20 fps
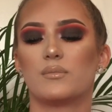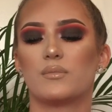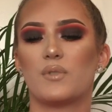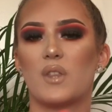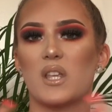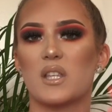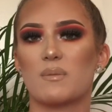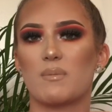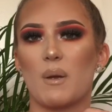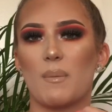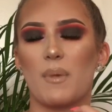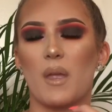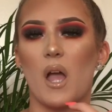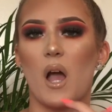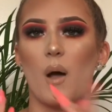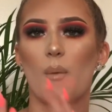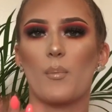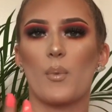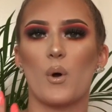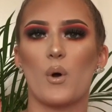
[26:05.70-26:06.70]
this might be
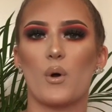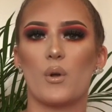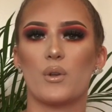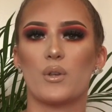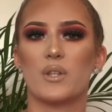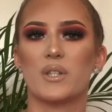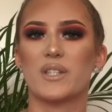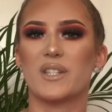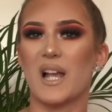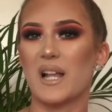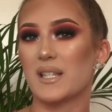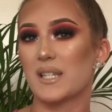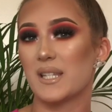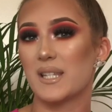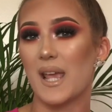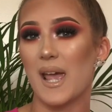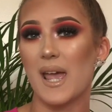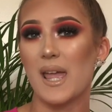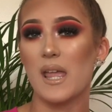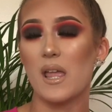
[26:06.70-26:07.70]
up on
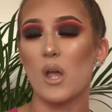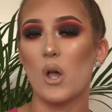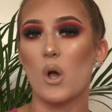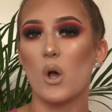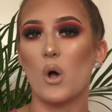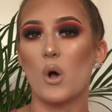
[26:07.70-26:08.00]
Saturday